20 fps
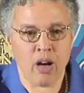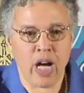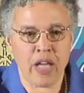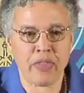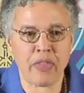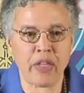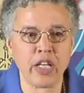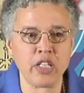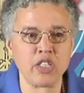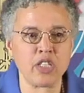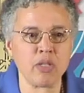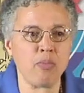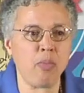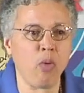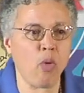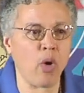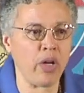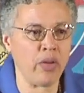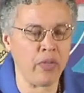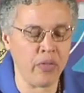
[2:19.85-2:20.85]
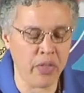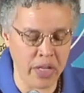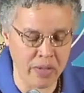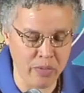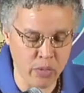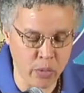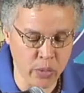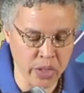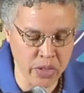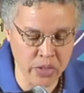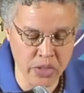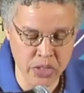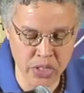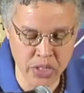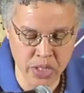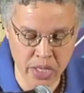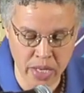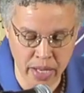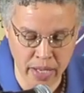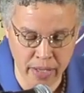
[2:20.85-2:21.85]
I think it's important that everyone
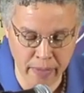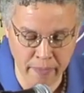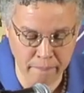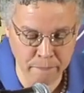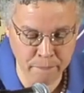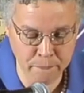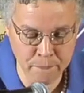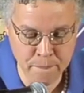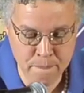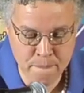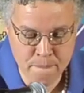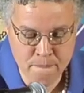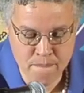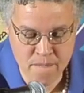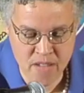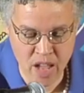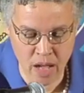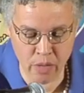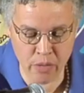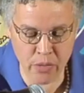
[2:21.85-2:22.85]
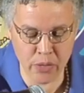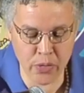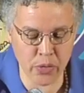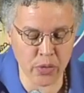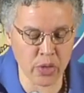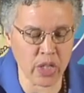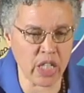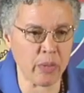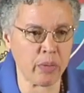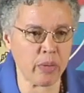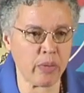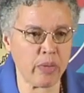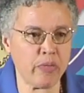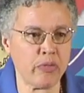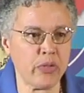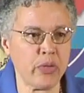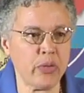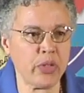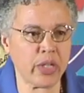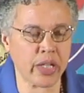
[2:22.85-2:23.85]
understand how thoroughly we
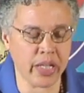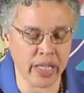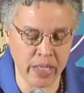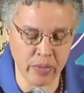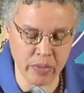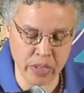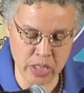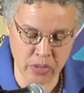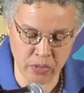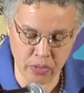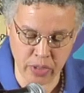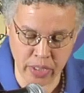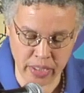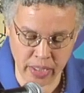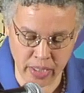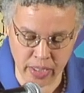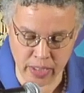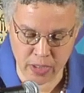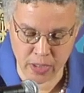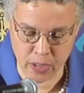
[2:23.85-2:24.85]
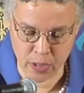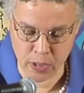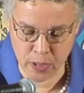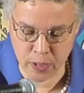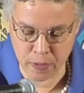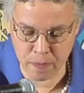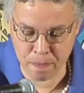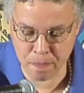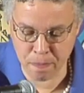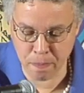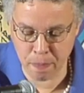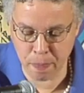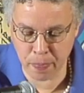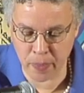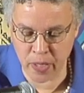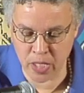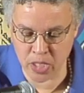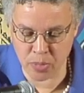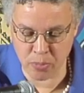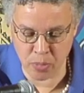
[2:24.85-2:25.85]
reviewed the county's finances,
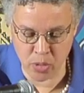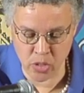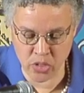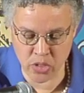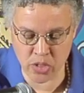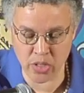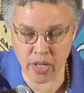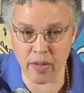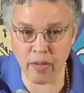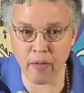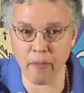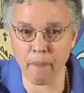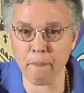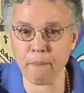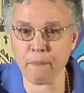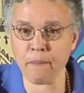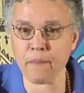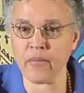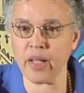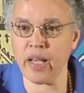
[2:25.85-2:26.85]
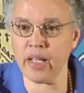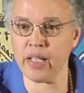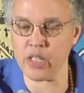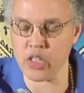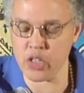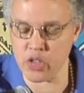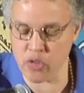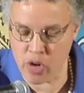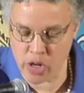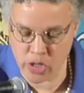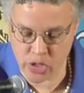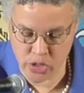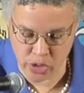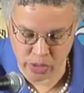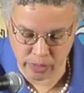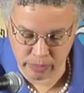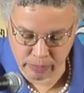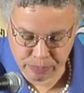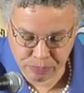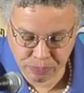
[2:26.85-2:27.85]
its personnel, and its structure.